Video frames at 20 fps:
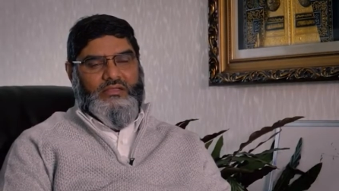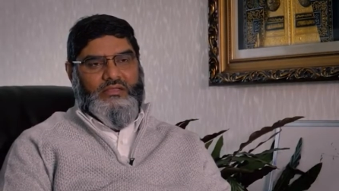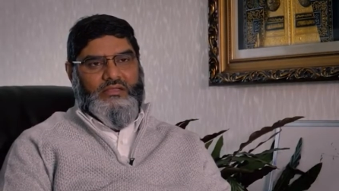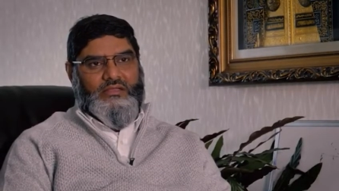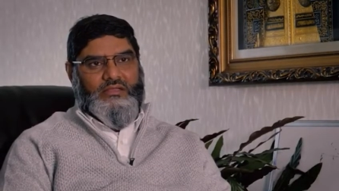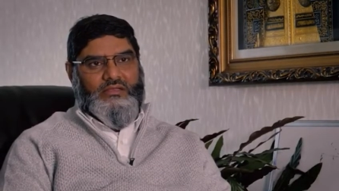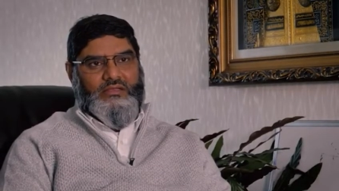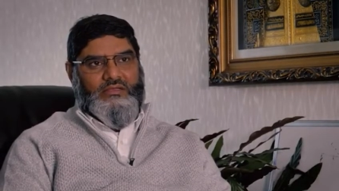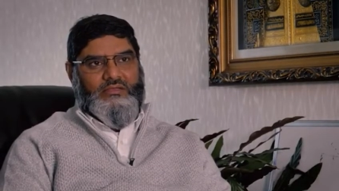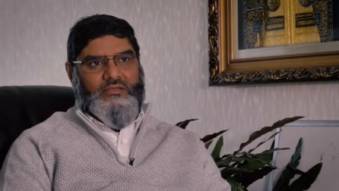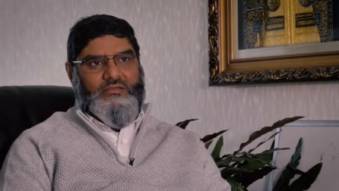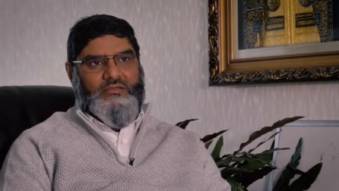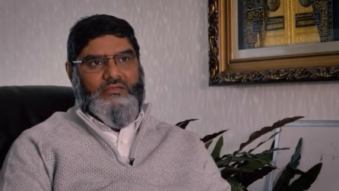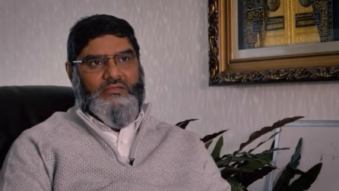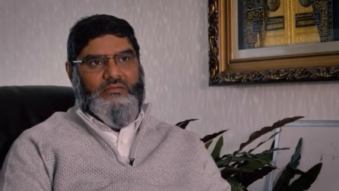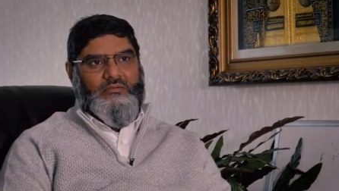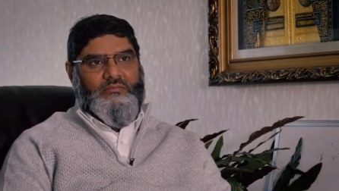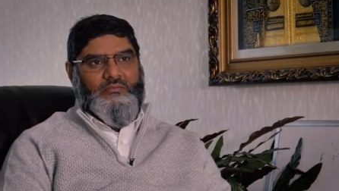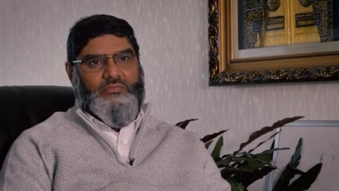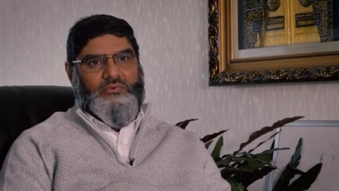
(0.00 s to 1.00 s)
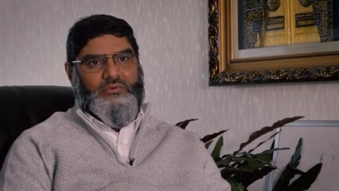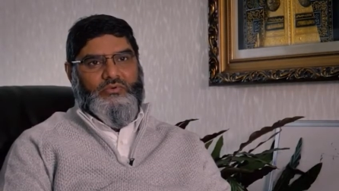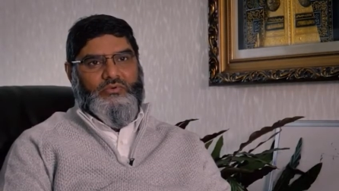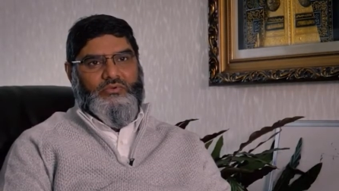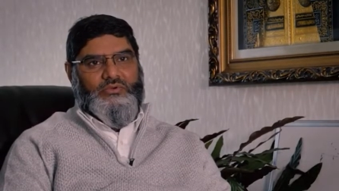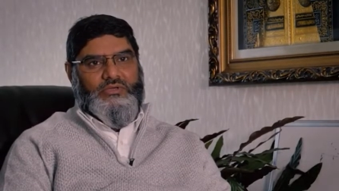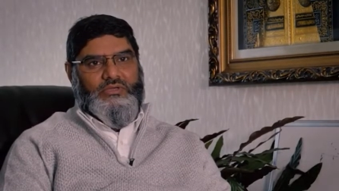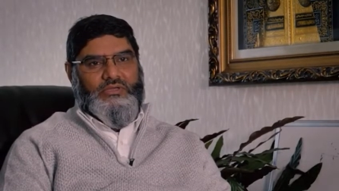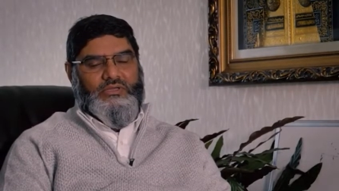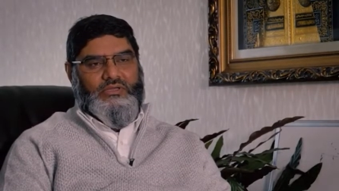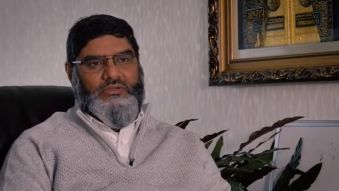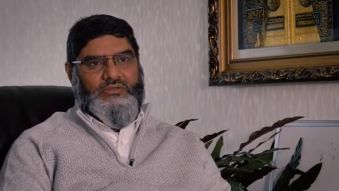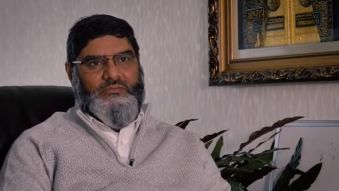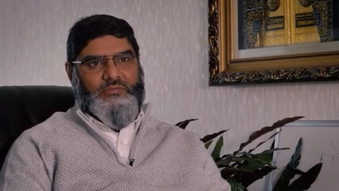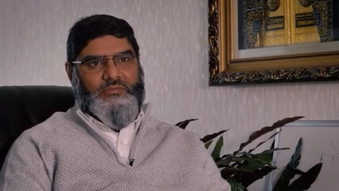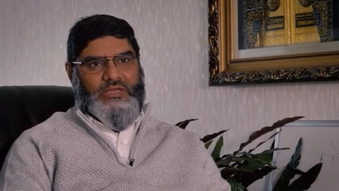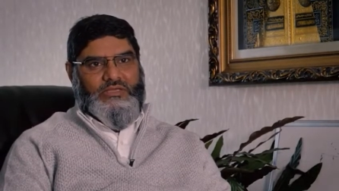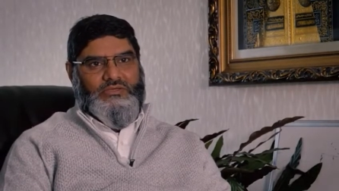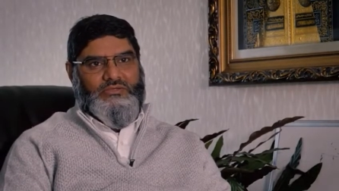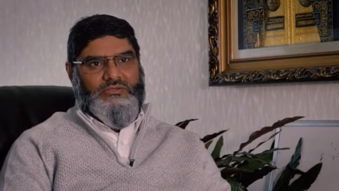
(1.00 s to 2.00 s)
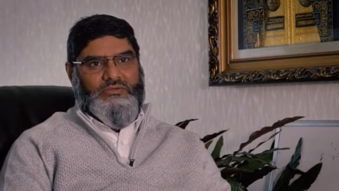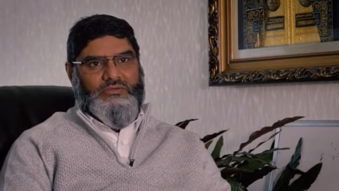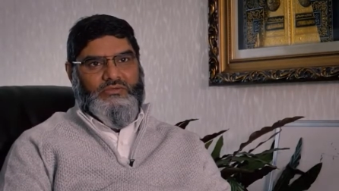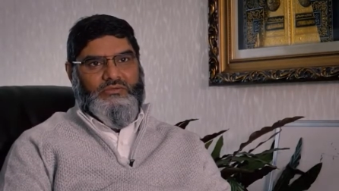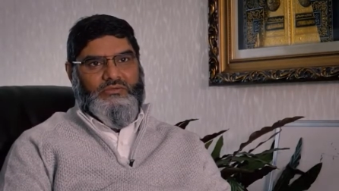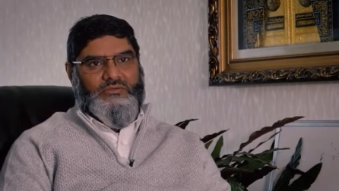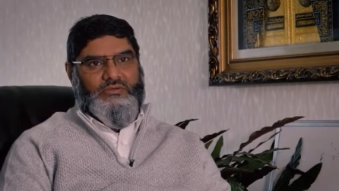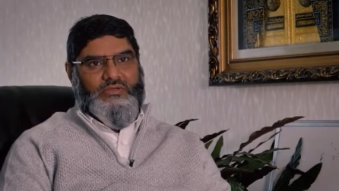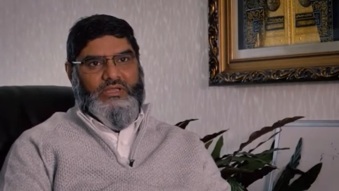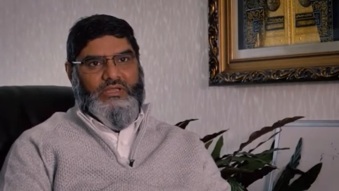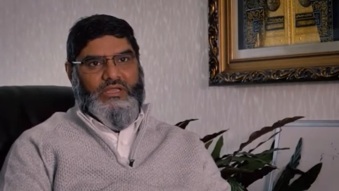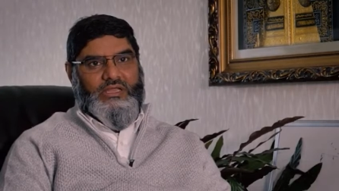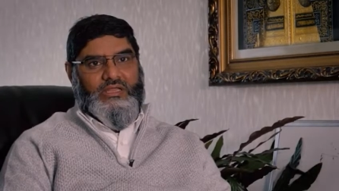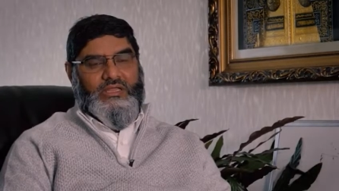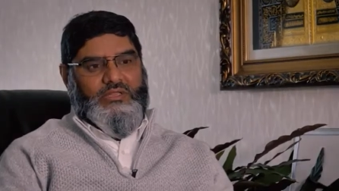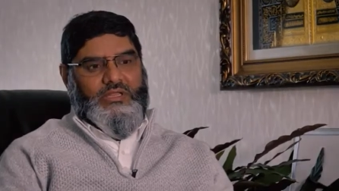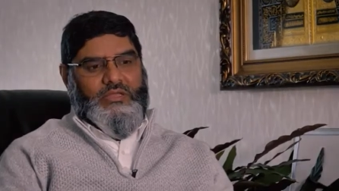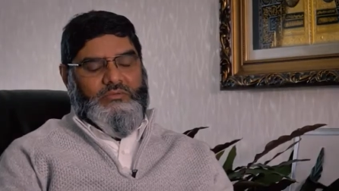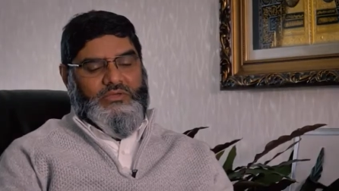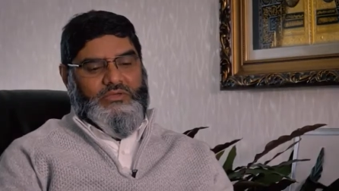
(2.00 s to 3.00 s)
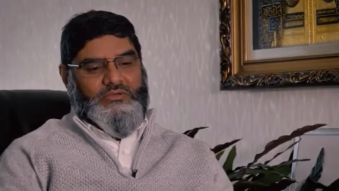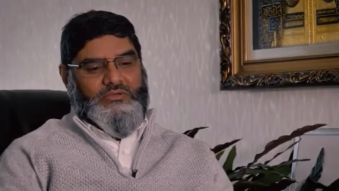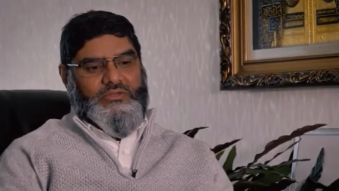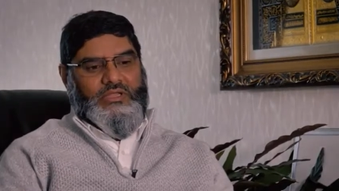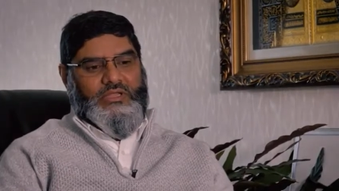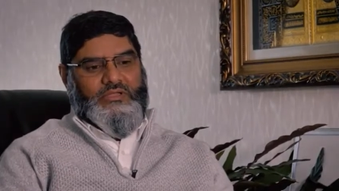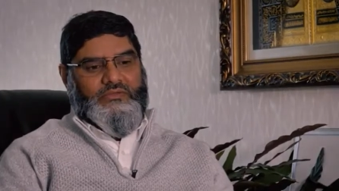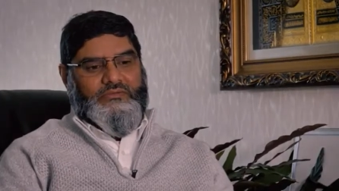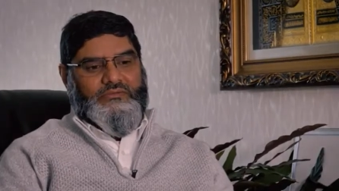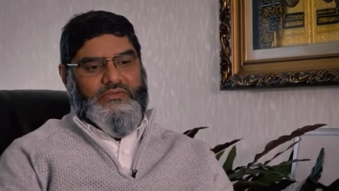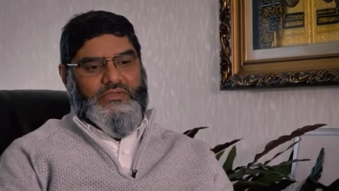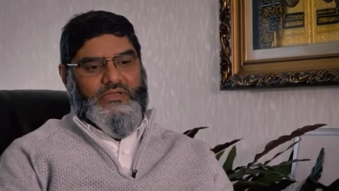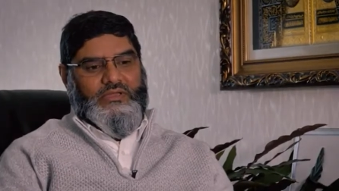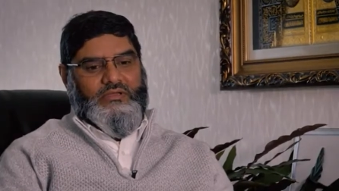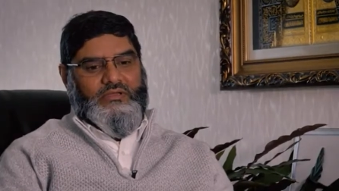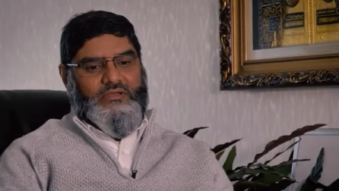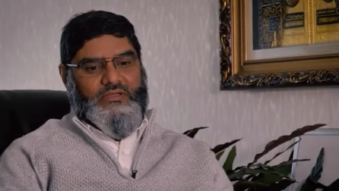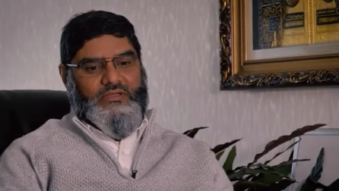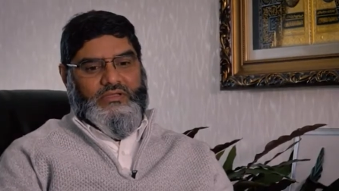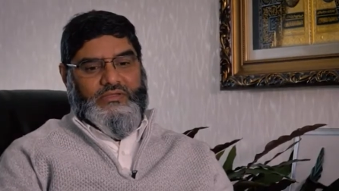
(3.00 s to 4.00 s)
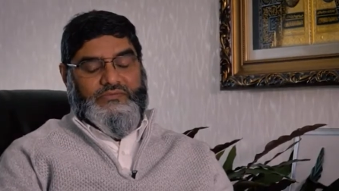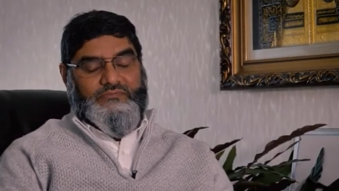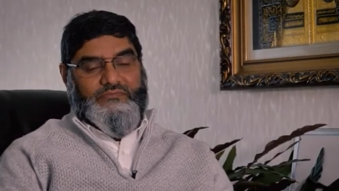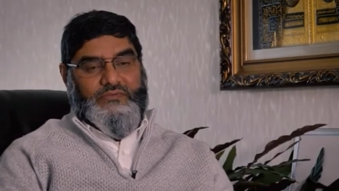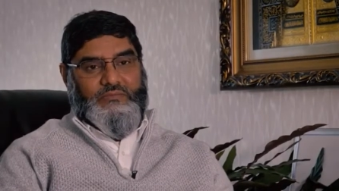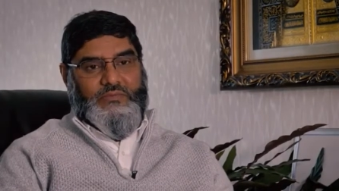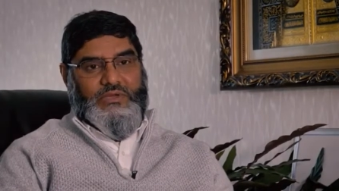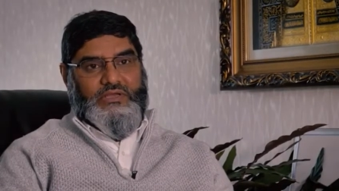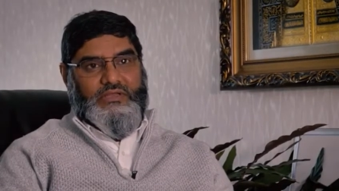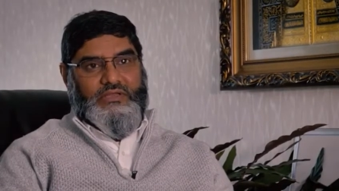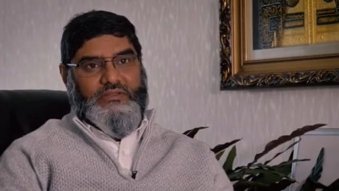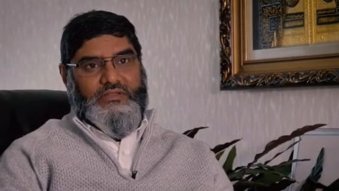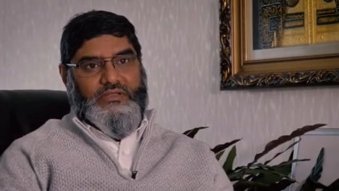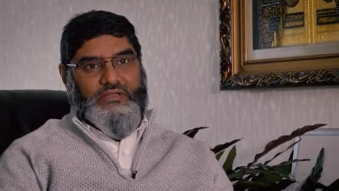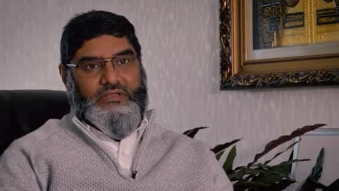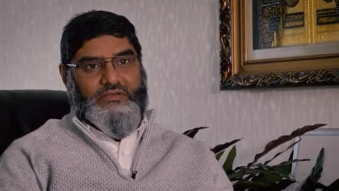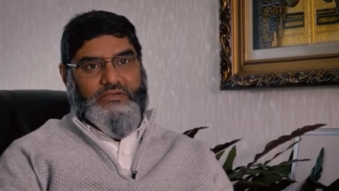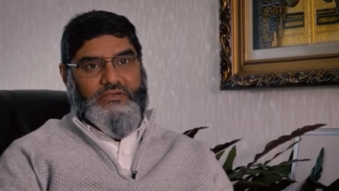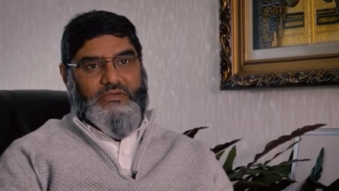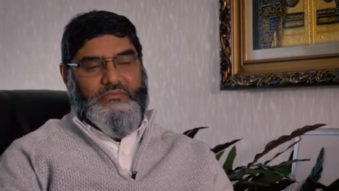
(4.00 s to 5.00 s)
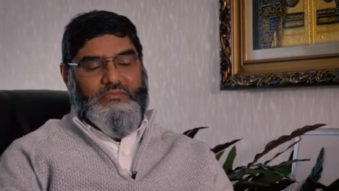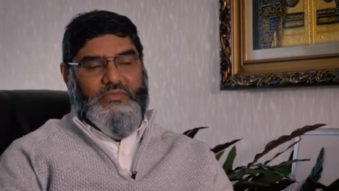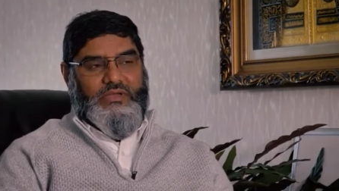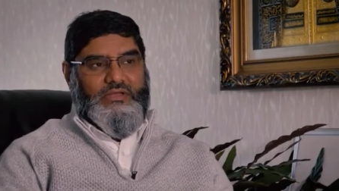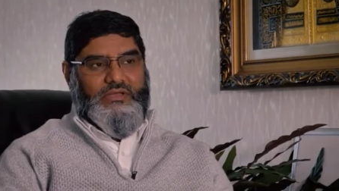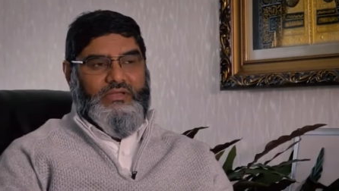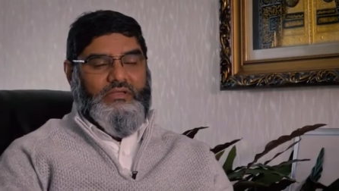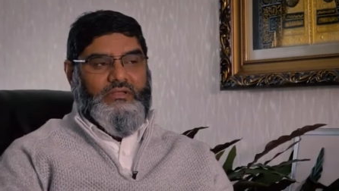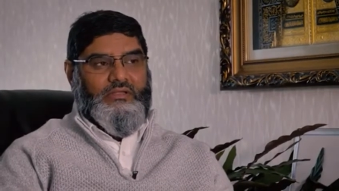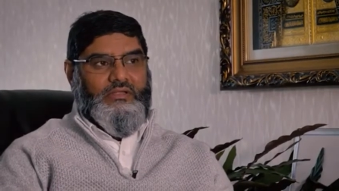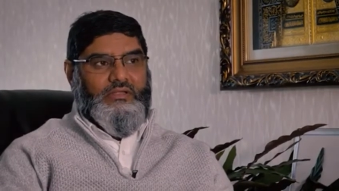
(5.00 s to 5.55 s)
and broke in his patio door and came into the house and asked for money, that I need money.